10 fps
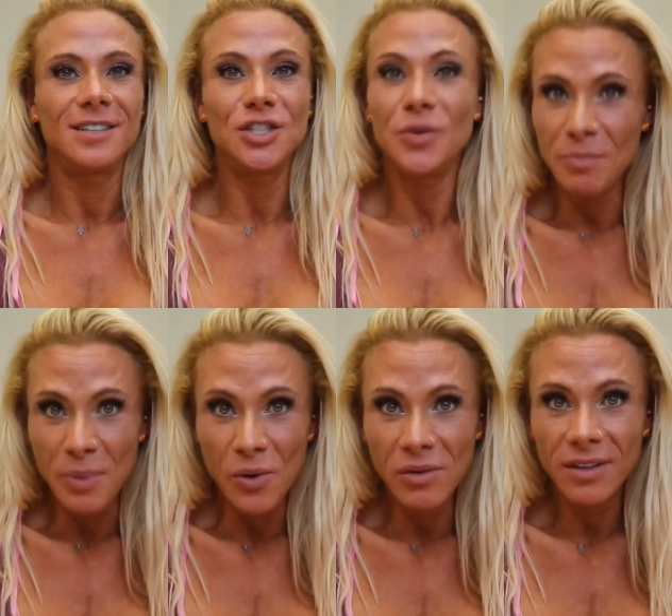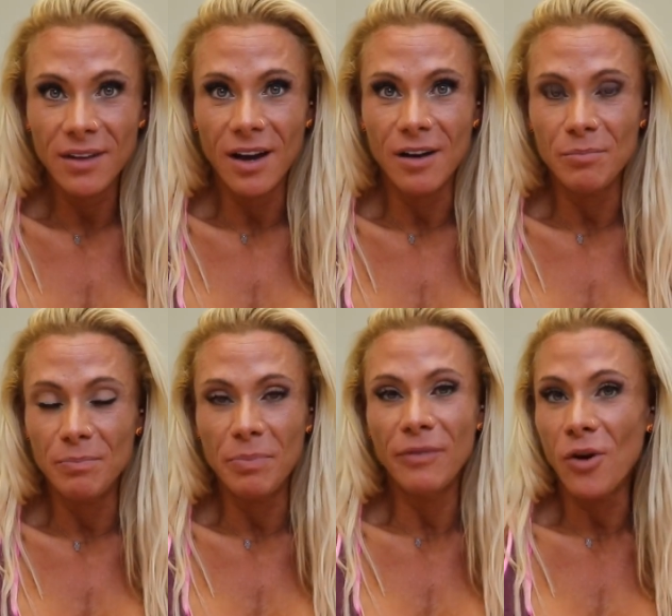doing both
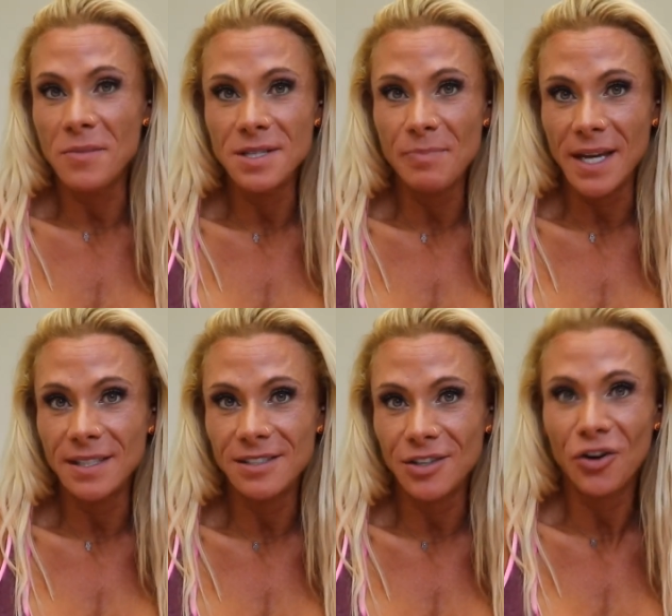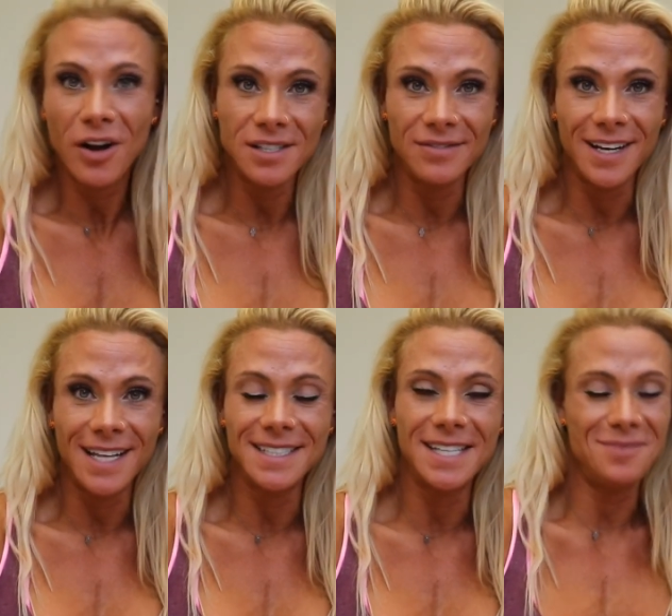performance-based CrossFit
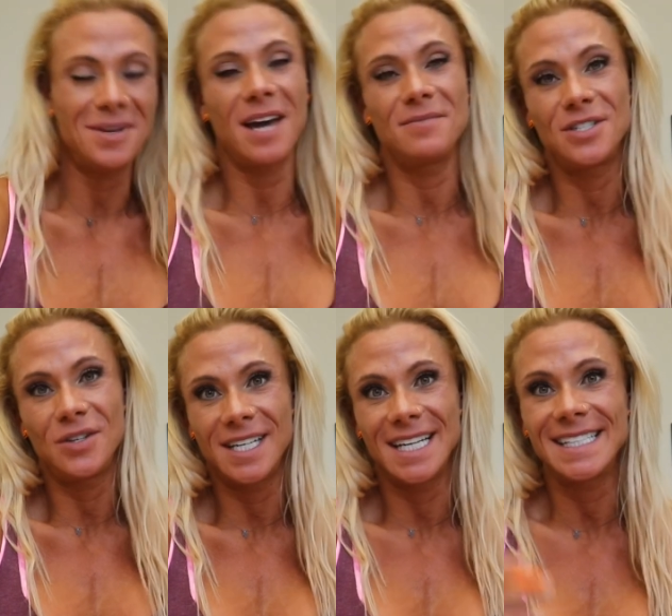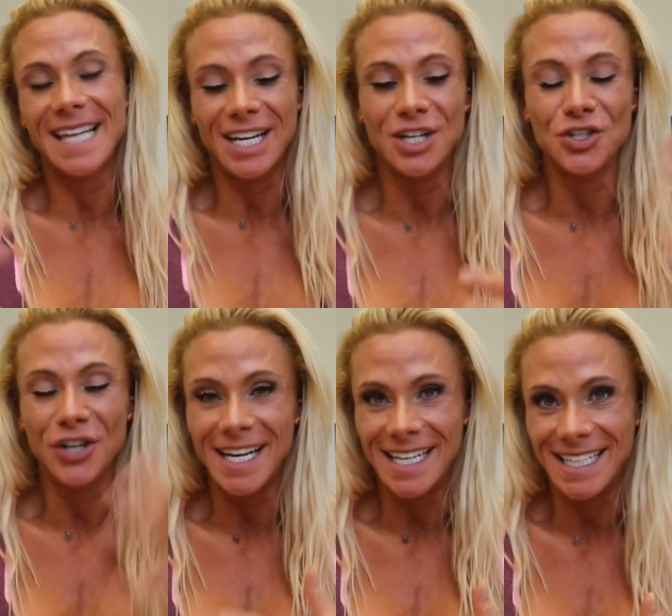at the same time as doing aesthetic
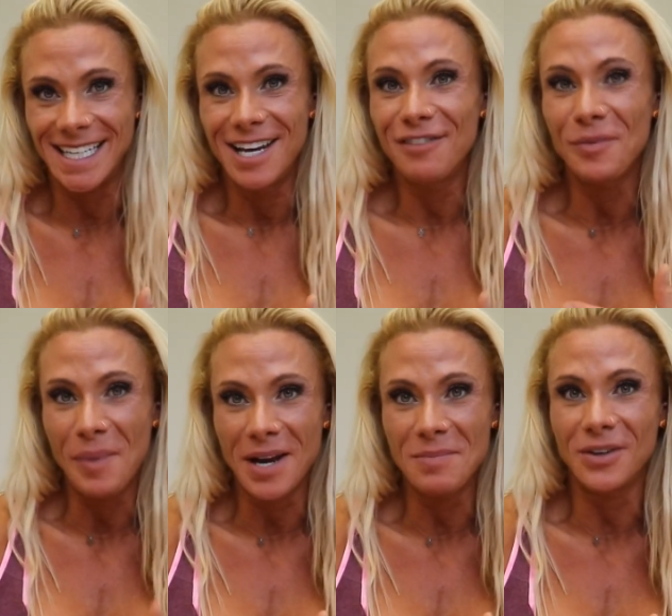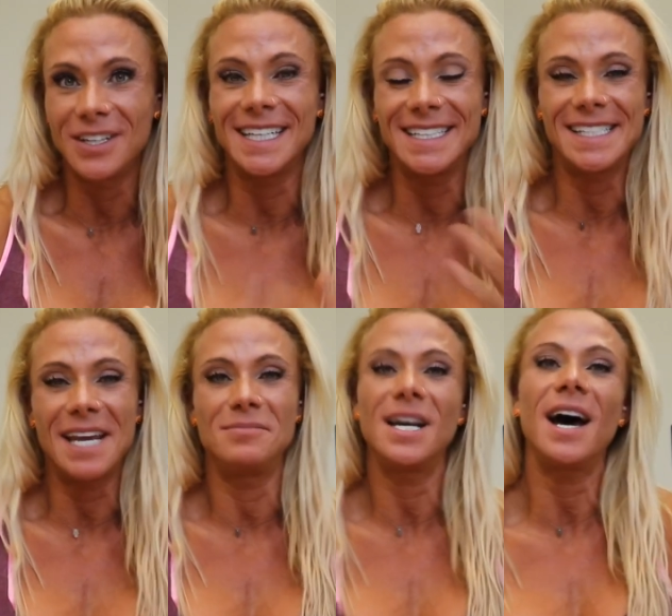training for bodybuilding at the
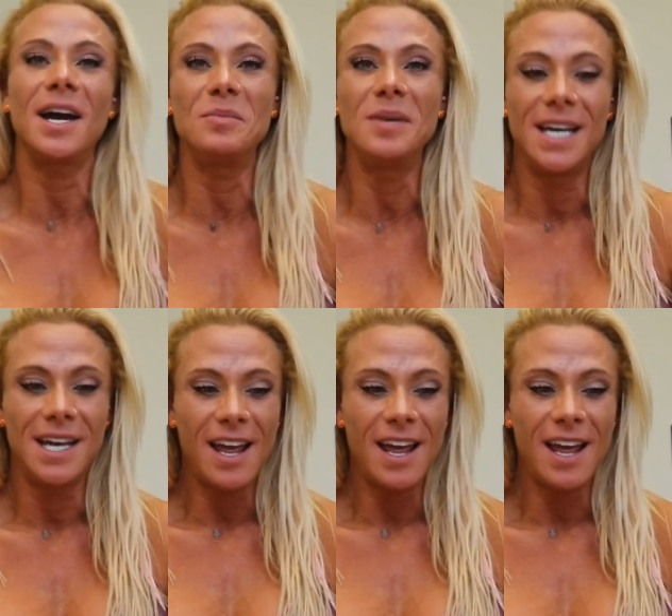same time,